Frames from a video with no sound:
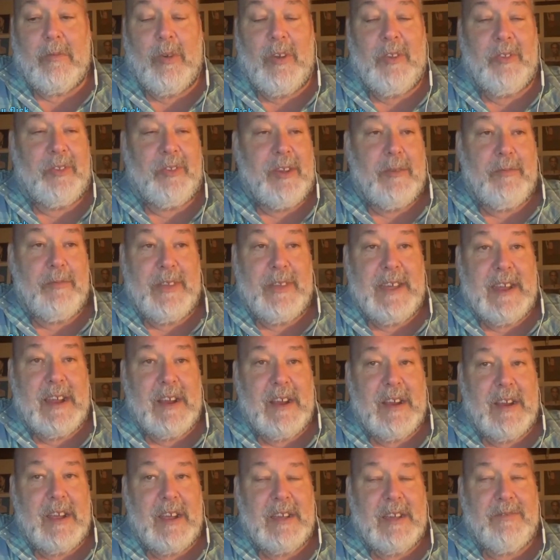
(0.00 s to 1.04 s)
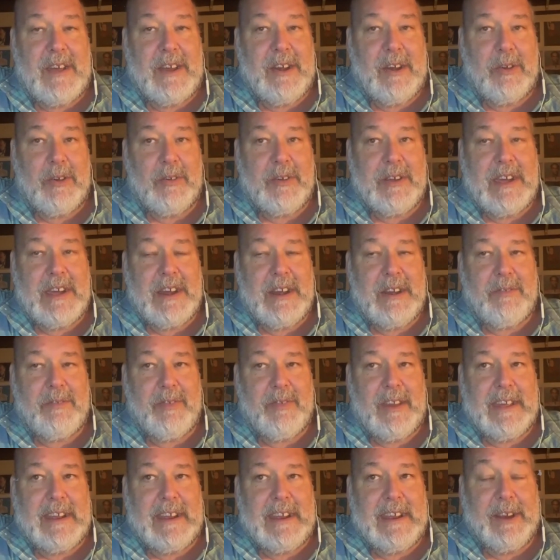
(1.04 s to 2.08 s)
once I'm there, if I don't kind of
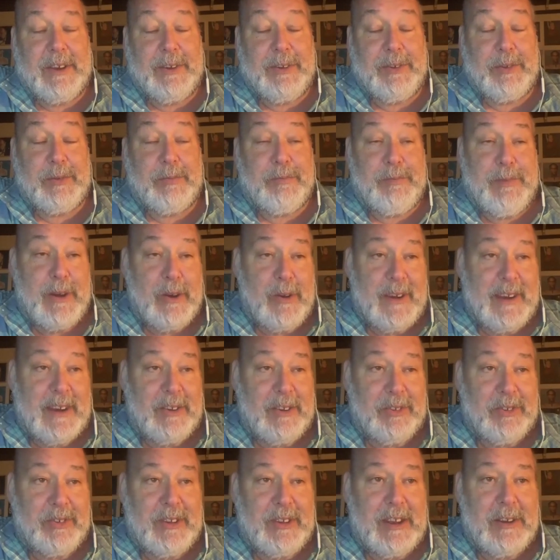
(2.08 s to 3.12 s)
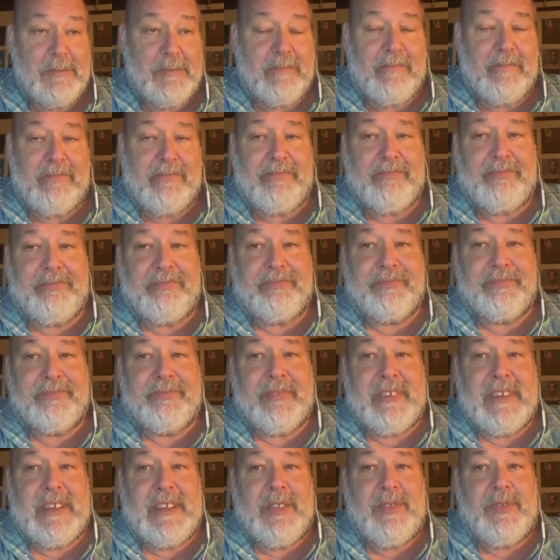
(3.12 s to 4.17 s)
like experience it,
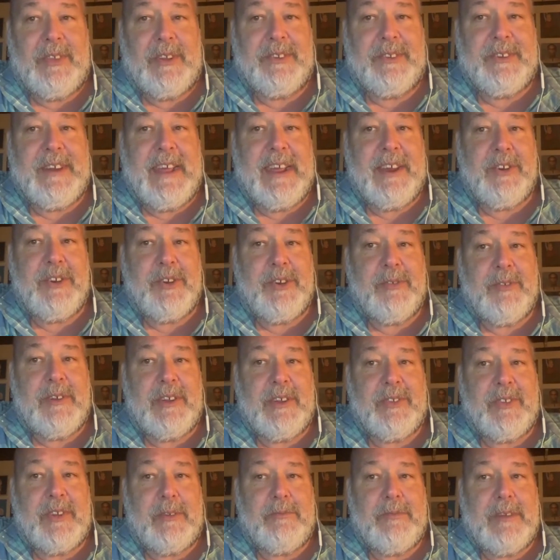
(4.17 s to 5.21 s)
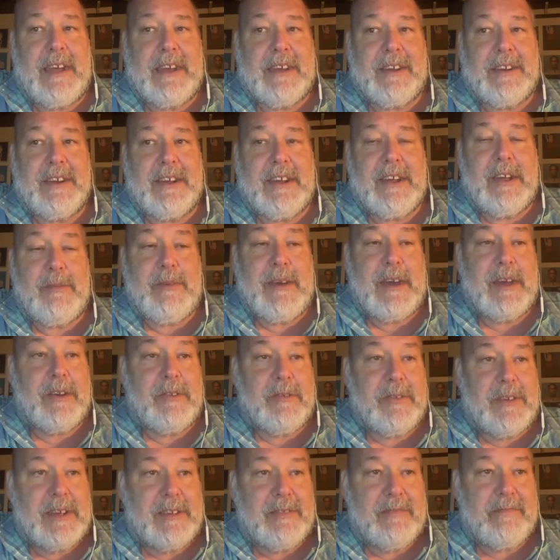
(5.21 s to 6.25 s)
the danger is I'm not going to come out
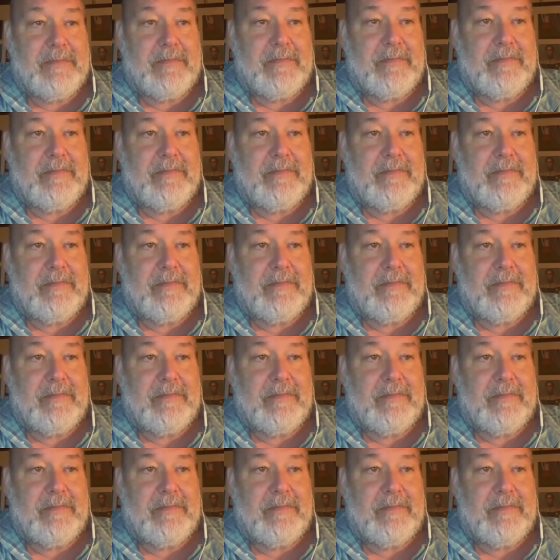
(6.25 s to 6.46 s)
of it.